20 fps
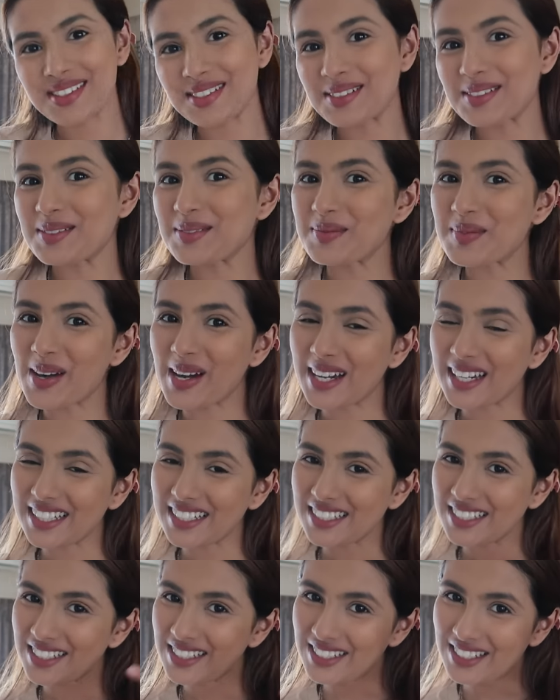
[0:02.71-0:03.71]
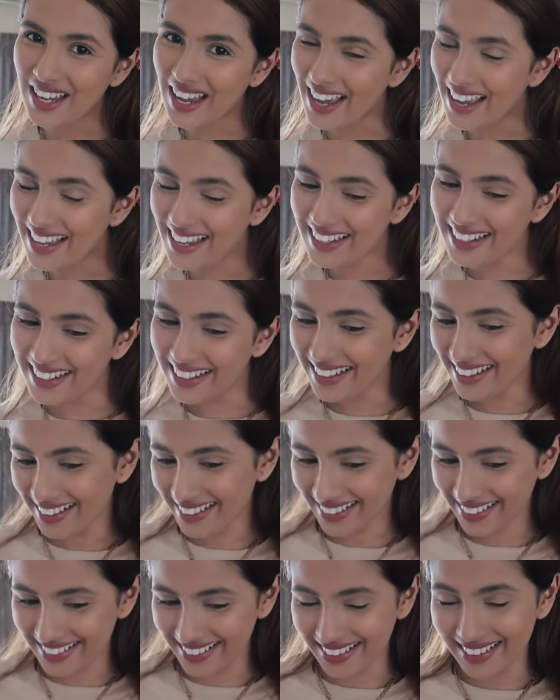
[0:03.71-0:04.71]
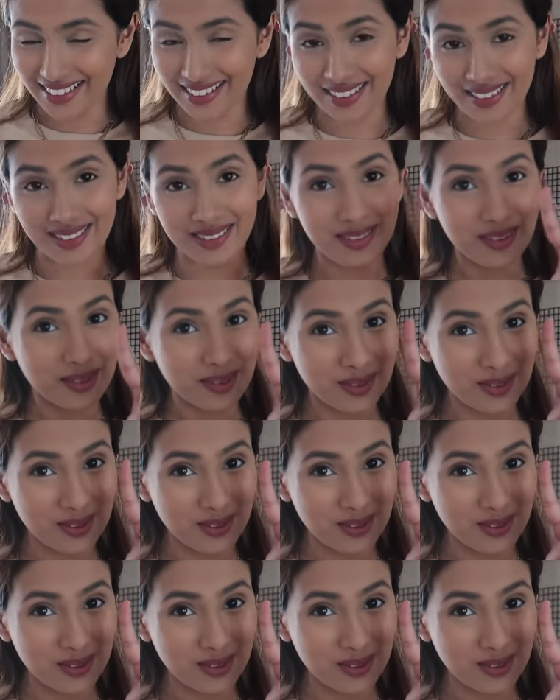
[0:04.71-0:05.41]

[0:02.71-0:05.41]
to my channel.